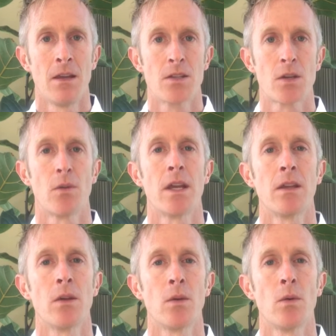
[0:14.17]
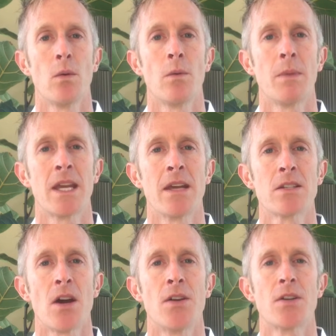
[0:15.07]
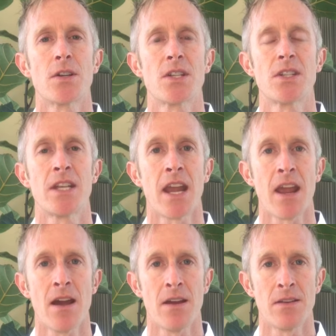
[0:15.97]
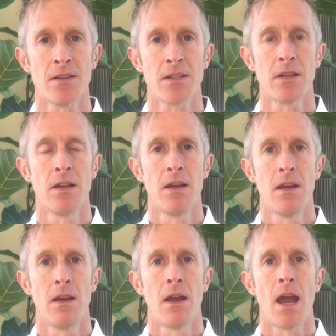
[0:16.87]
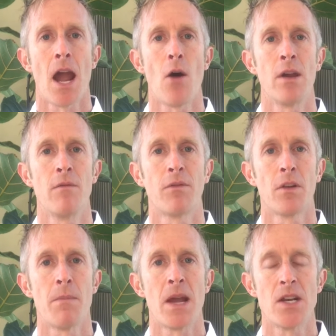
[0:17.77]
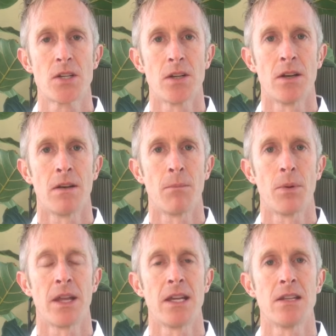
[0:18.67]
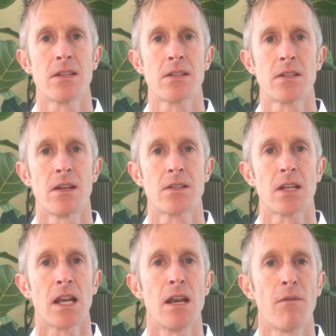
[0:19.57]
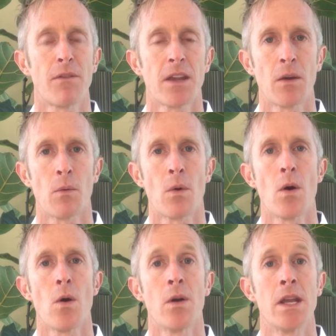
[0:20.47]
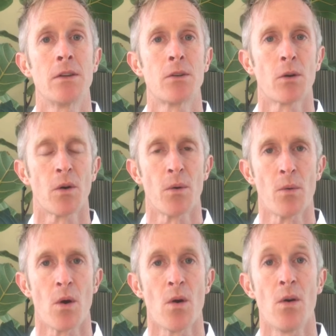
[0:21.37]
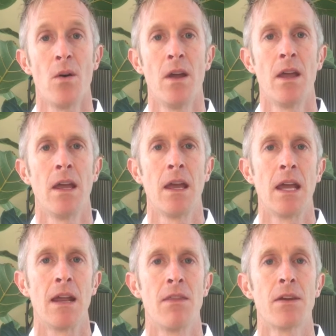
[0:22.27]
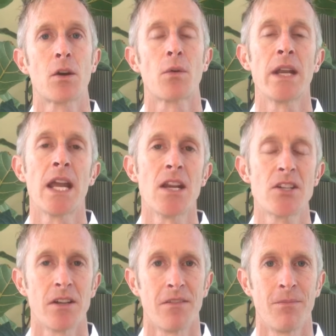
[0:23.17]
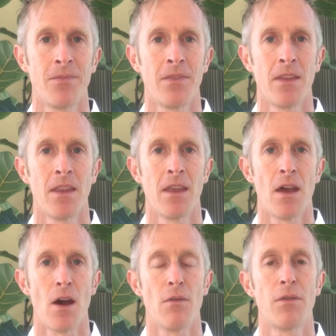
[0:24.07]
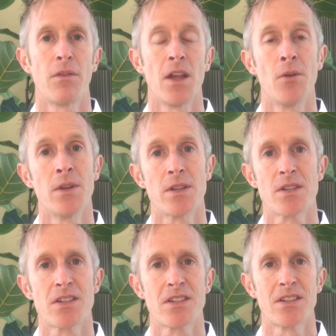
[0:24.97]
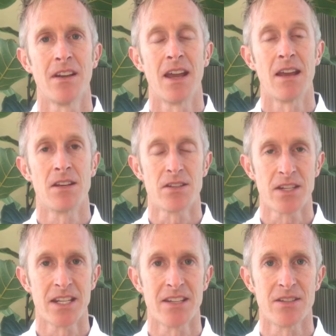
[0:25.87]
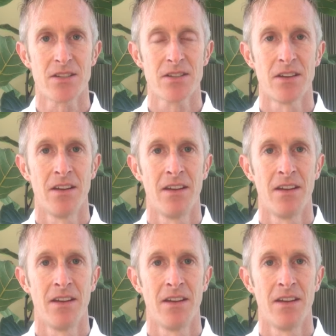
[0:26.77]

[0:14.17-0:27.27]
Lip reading: so that you begin to understand how inflammation plays a significant role, an integral role in the creation of illness and disease.